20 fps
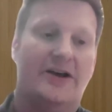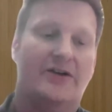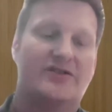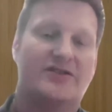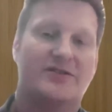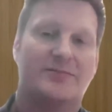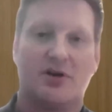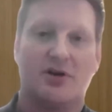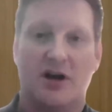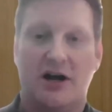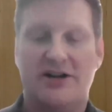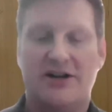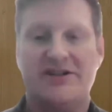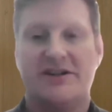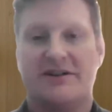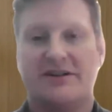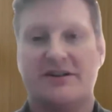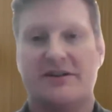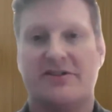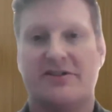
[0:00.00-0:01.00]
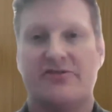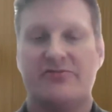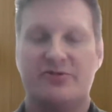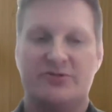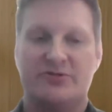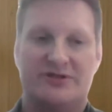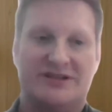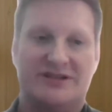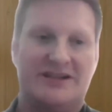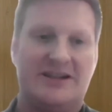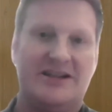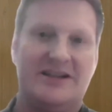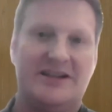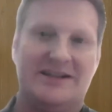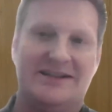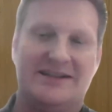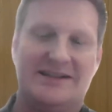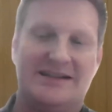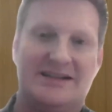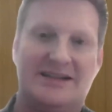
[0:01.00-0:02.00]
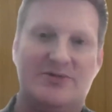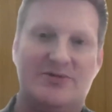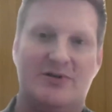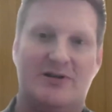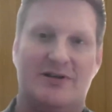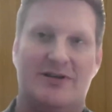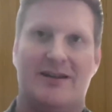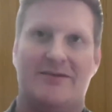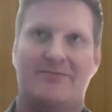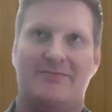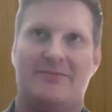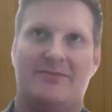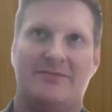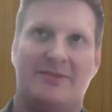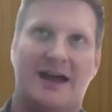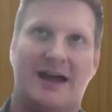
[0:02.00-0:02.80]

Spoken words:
It was a project through CDC where they